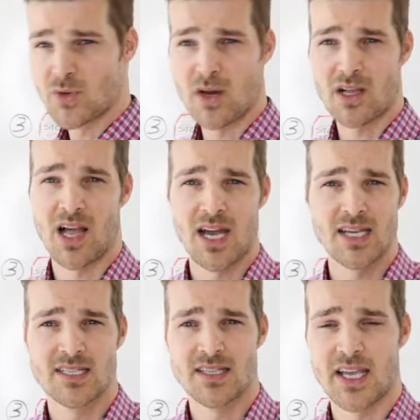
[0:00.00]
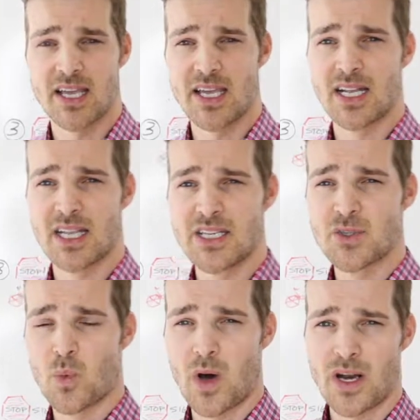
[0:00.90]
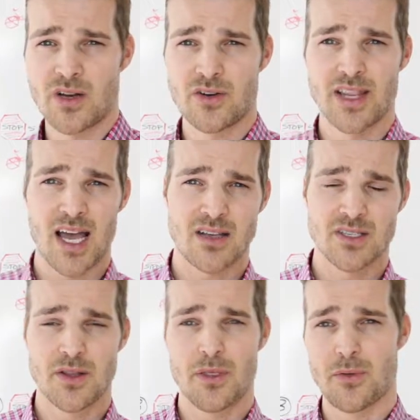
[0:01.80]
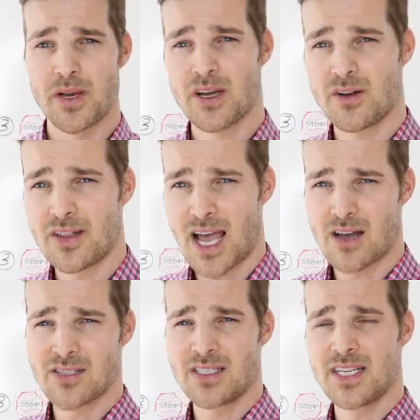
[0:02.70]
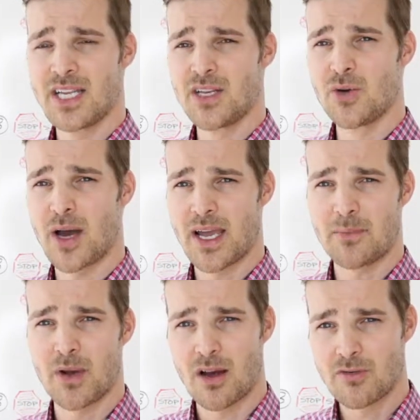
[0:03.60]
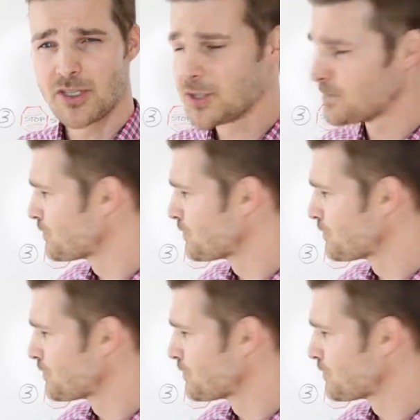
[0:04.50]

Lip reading: to our clients that they get at least $100,000, $300,000 in UIM coverage.